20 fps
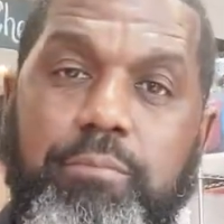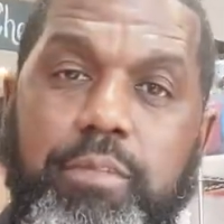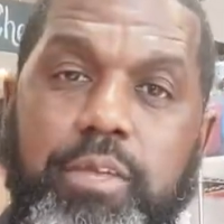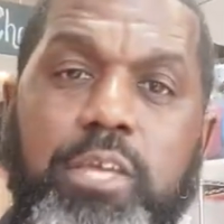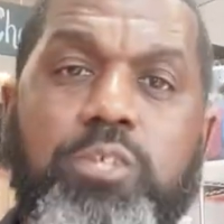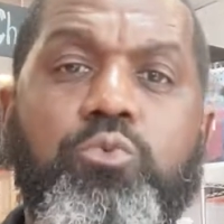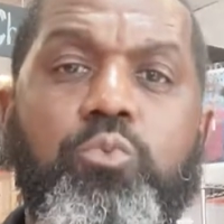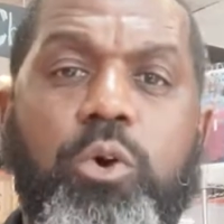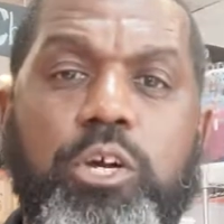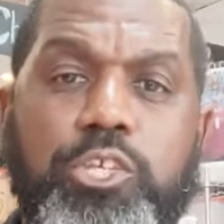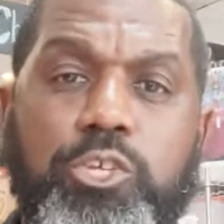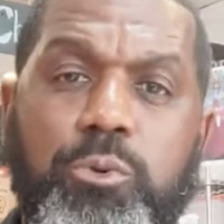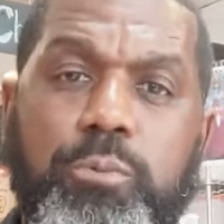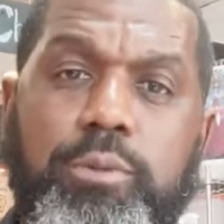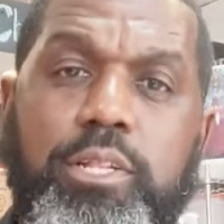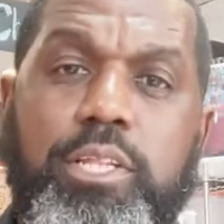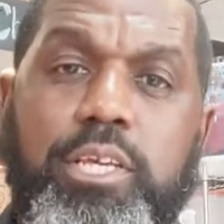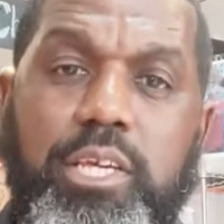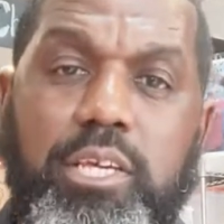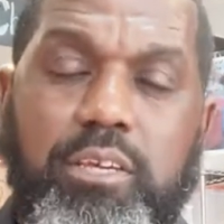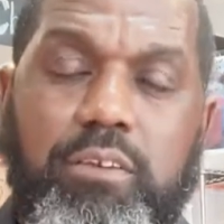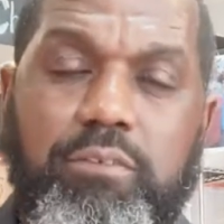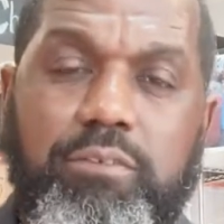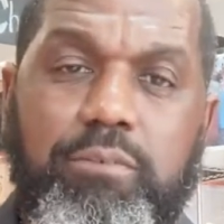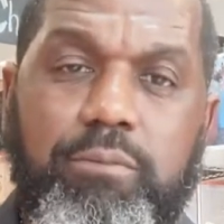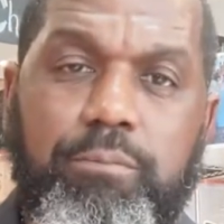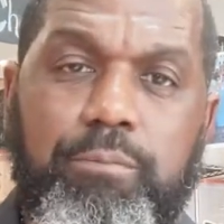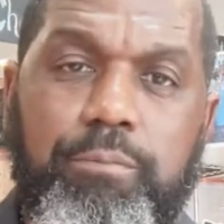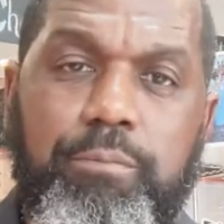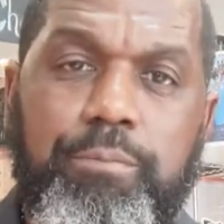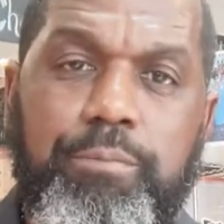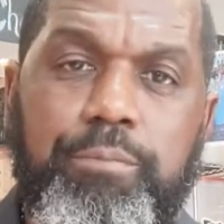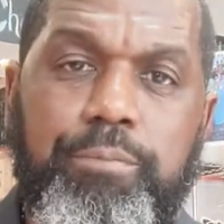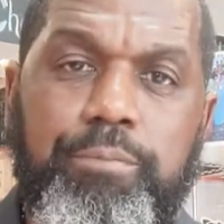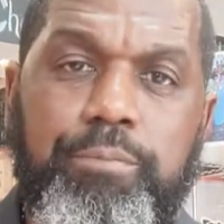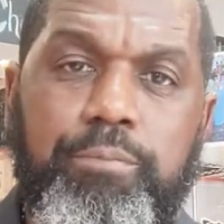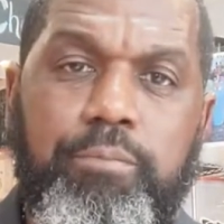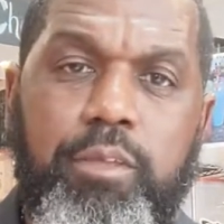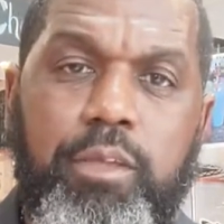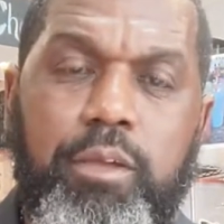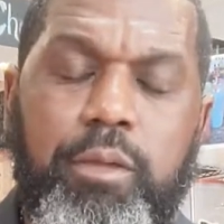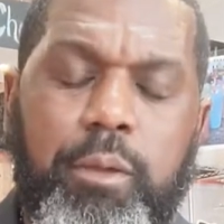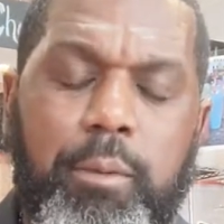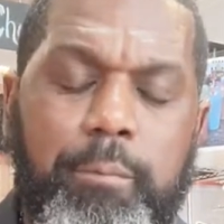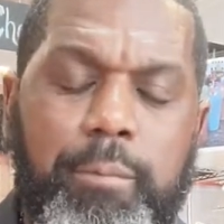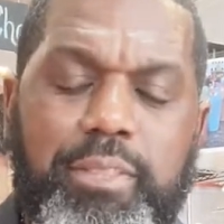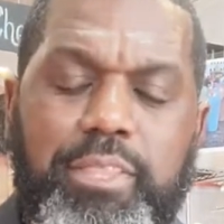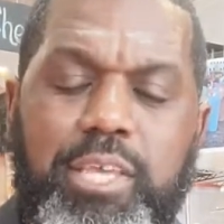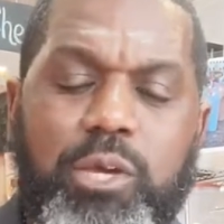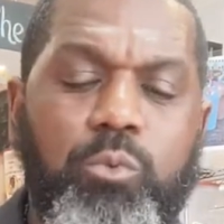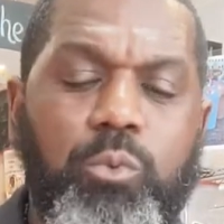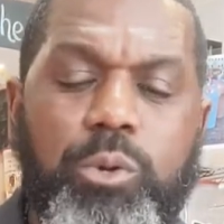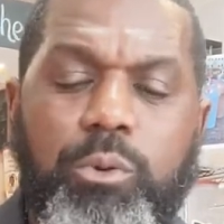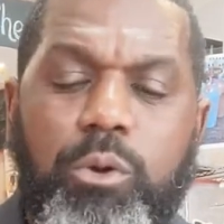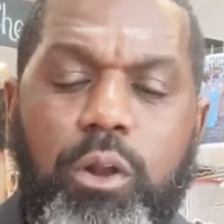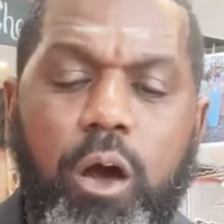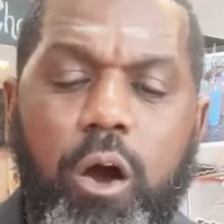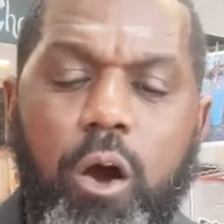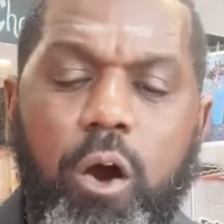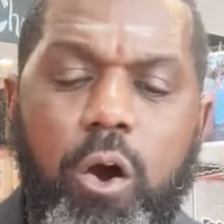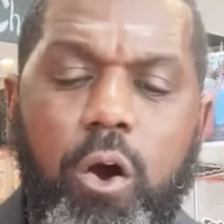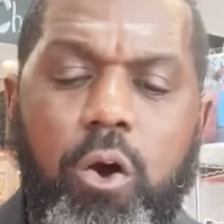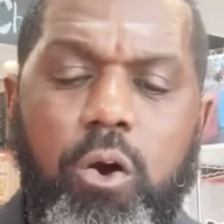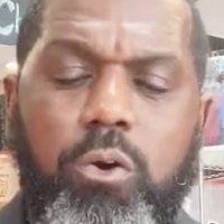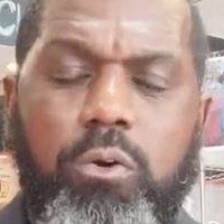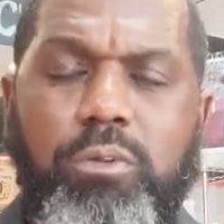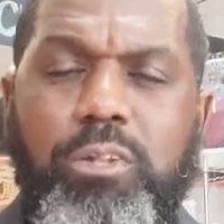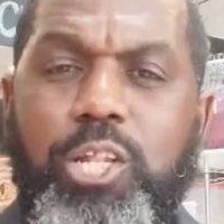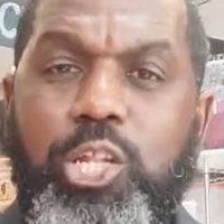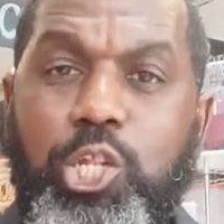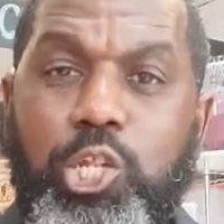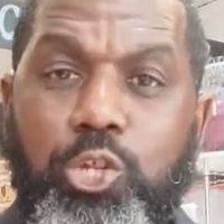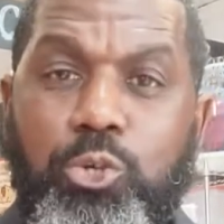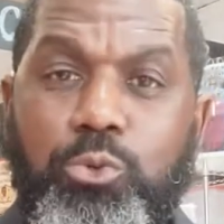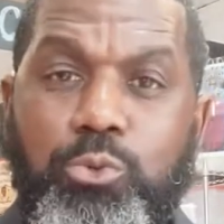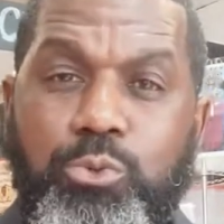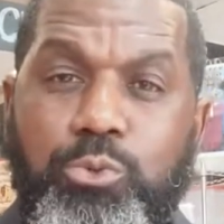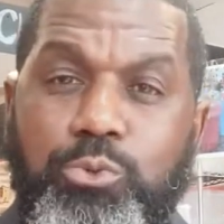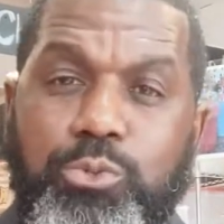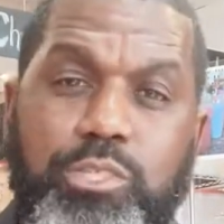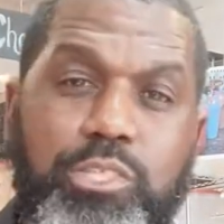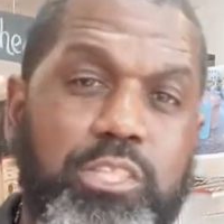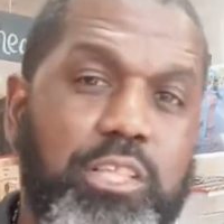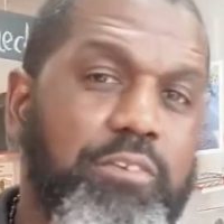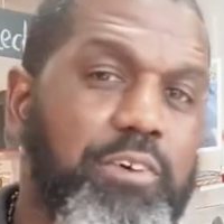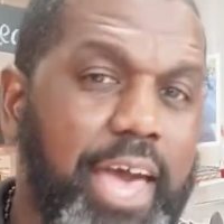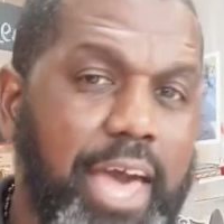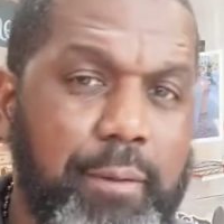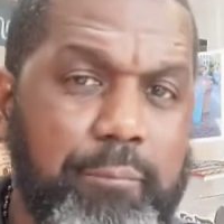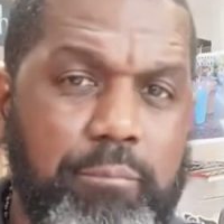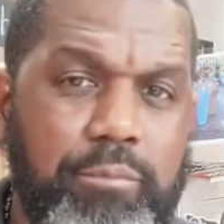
is what you believe. But then we would all lose the